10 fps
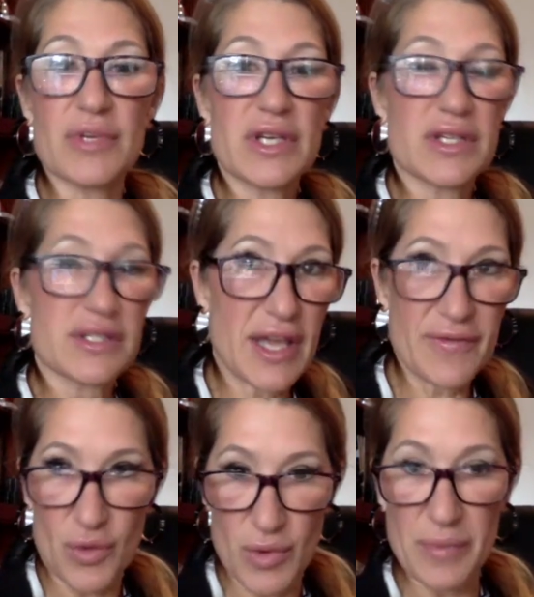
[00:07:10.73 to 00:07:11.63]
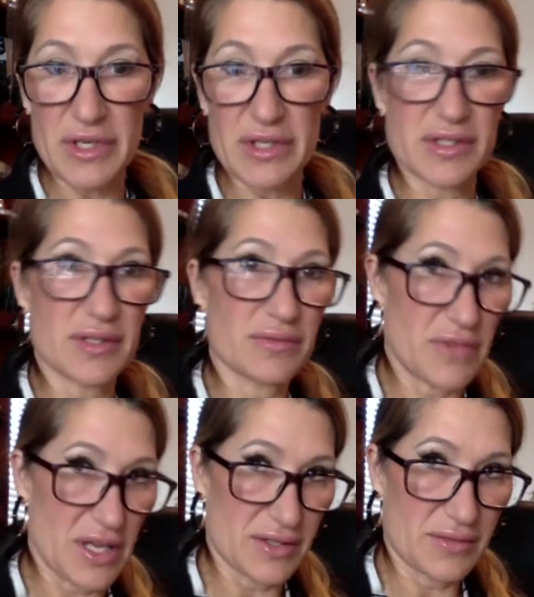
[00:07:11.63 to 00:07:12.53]
Same for women as
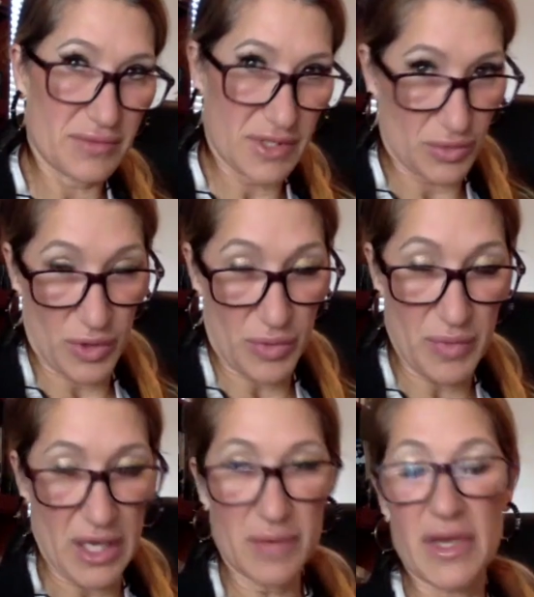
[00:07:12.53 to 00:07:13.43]
is with men.